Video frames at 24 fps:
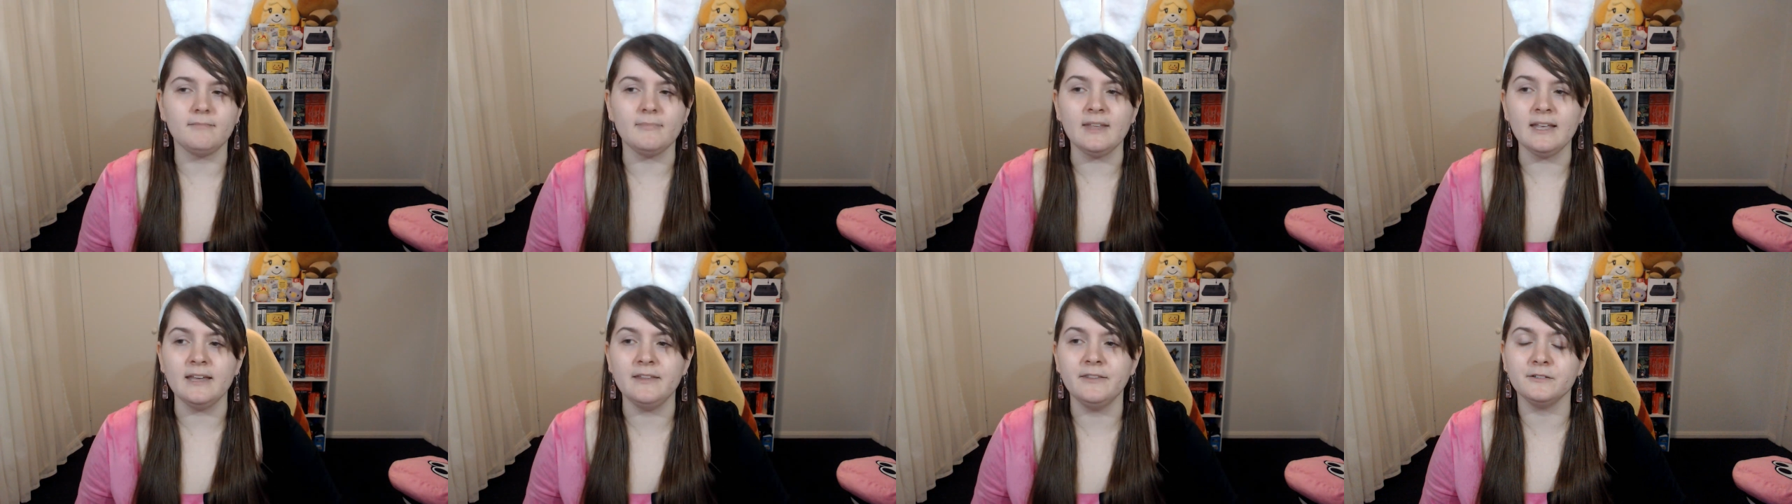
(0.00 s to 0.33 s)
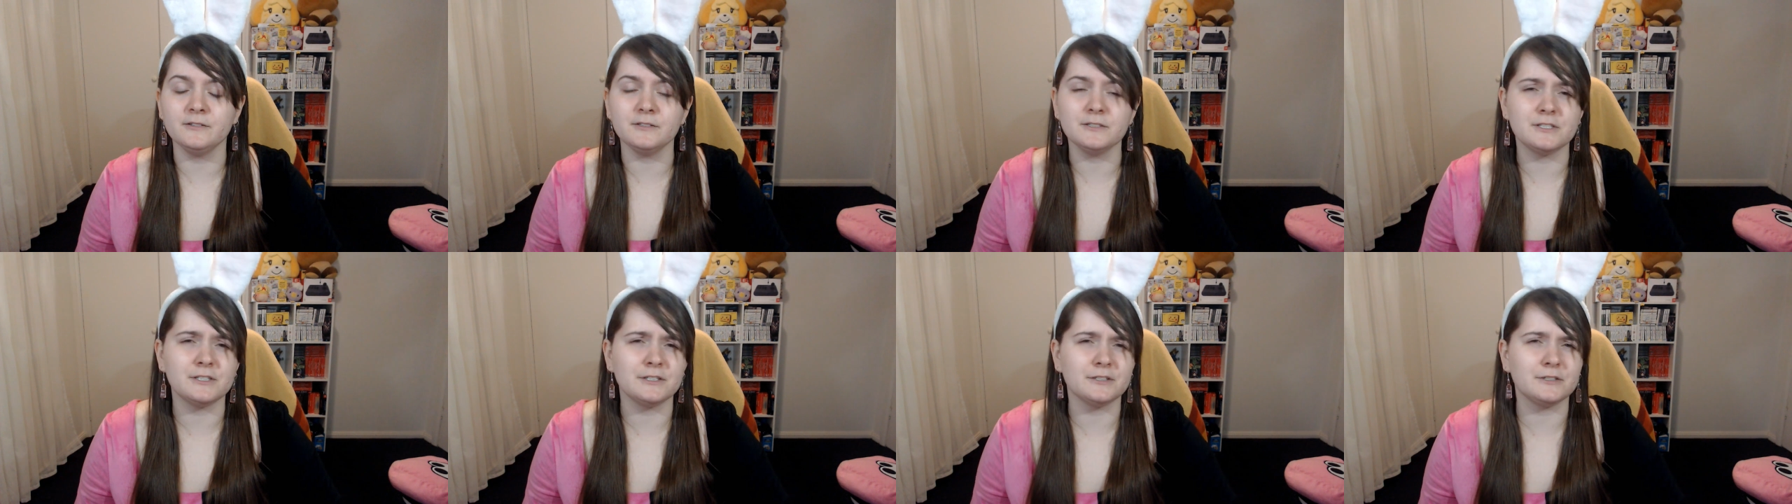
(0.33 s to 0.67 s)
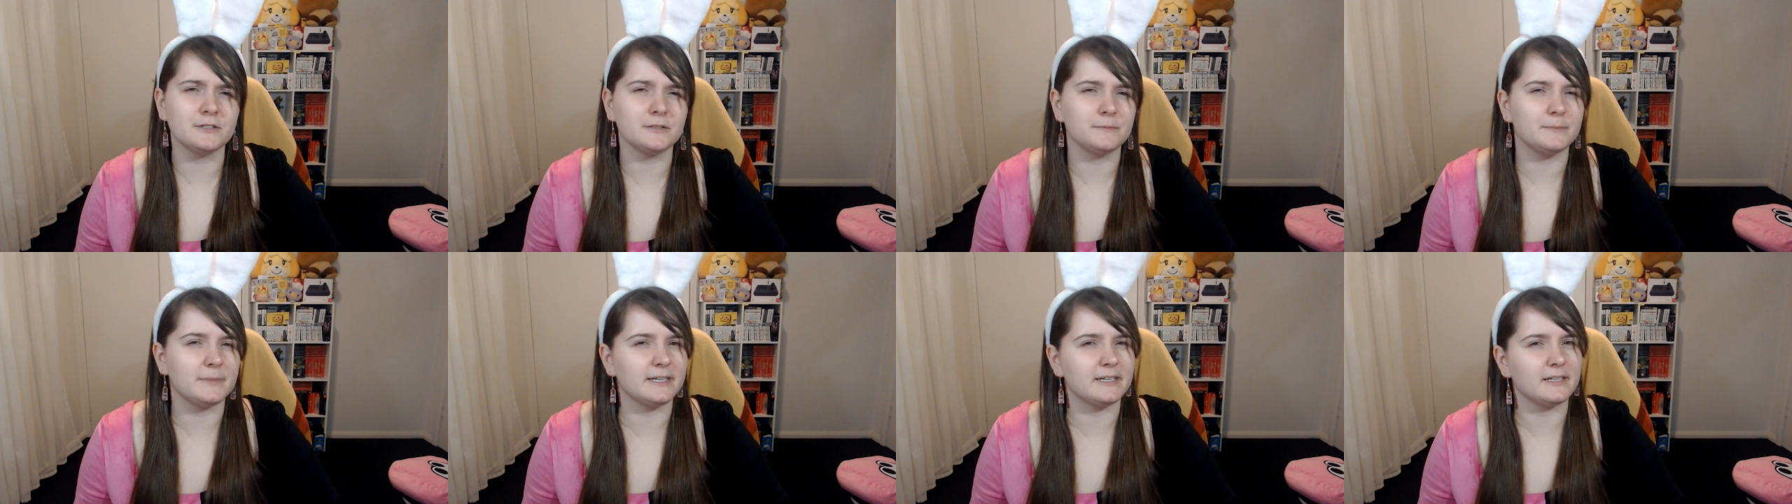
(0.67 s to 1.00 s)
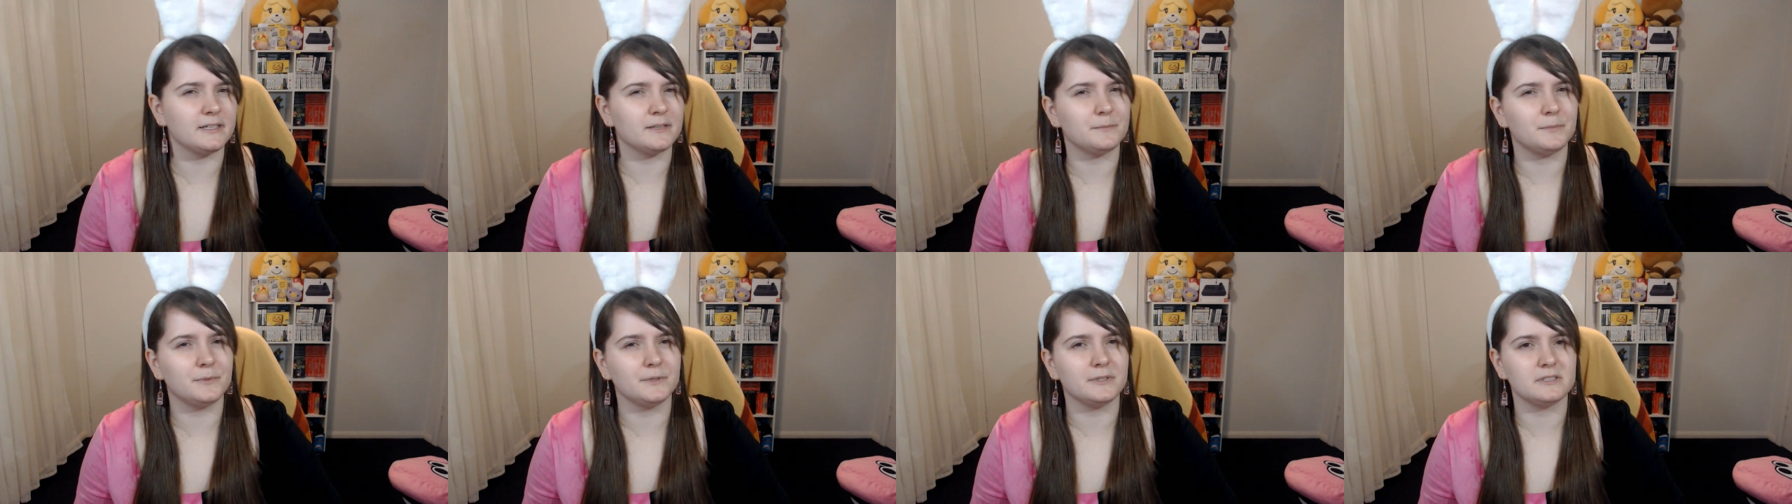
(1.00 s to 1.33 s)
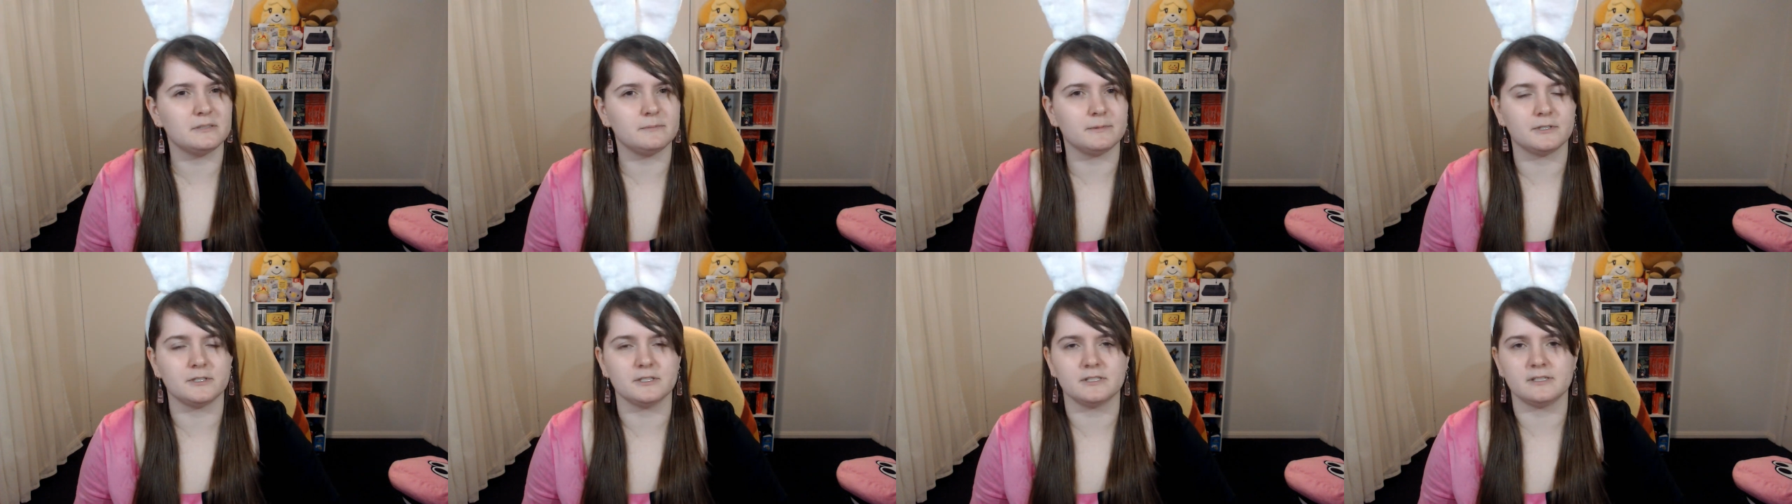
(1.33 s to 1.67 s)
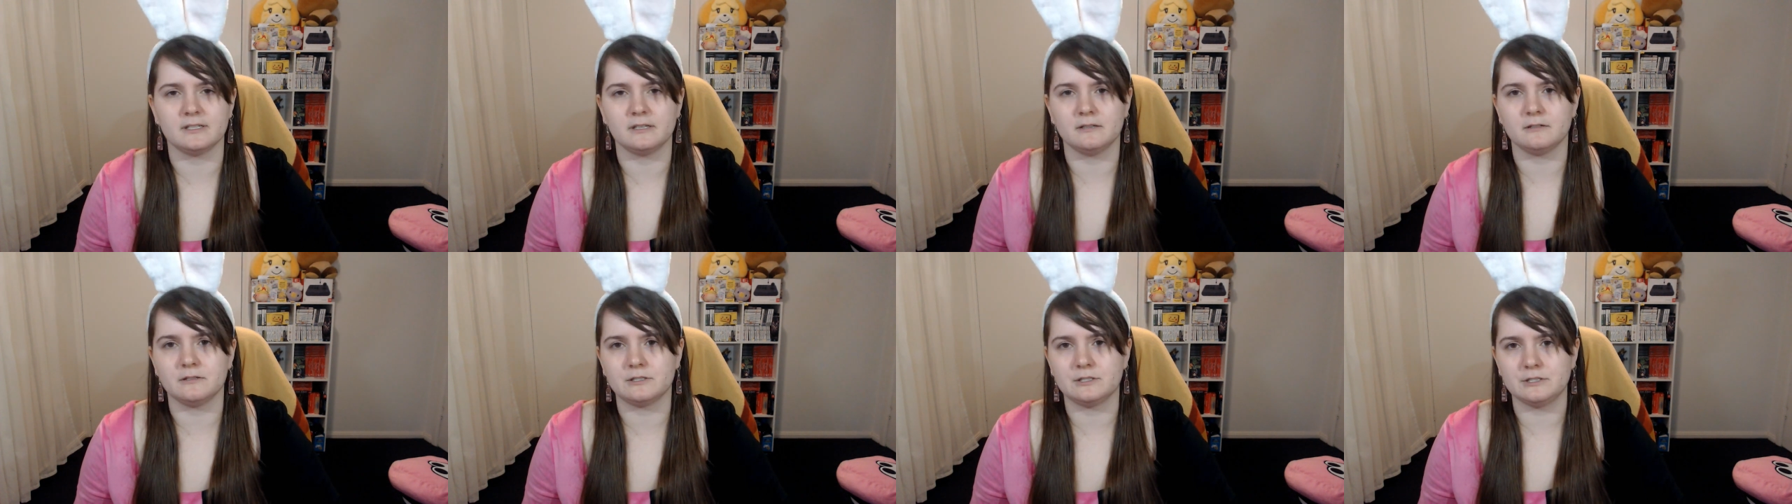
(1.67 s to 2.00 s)
And they're also good beginner points because they're
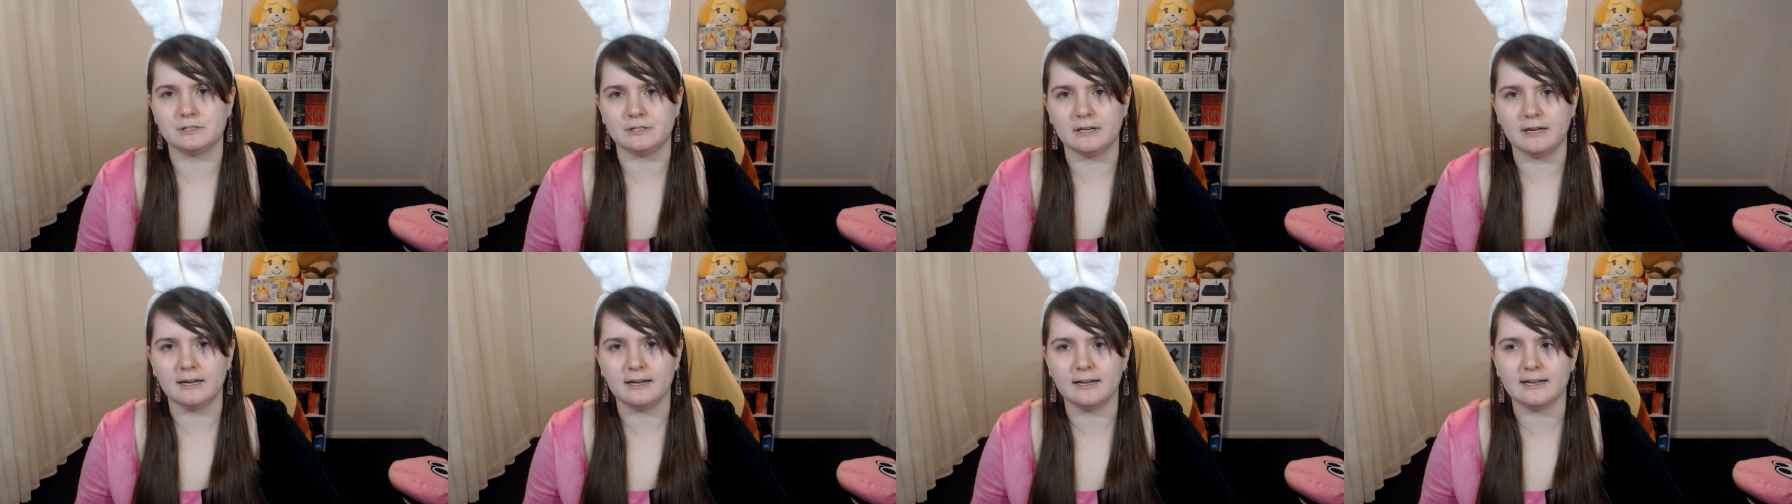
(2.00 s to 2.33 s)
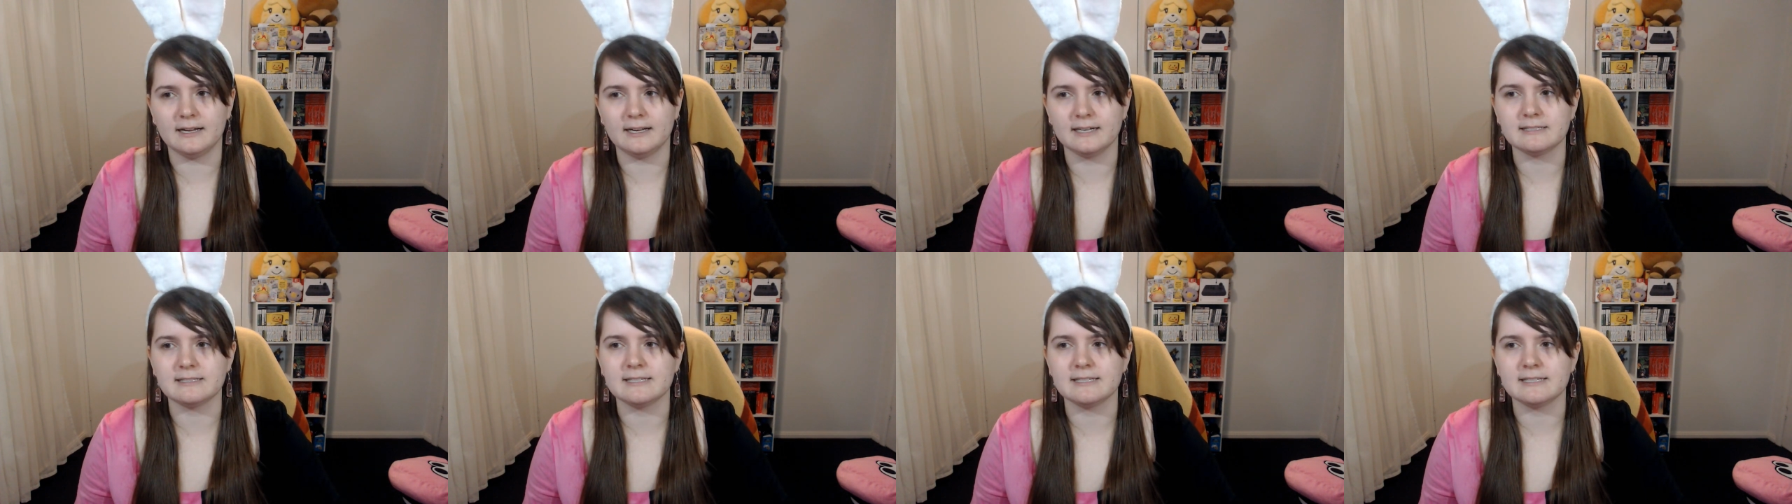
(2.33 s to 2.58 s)
not too hard,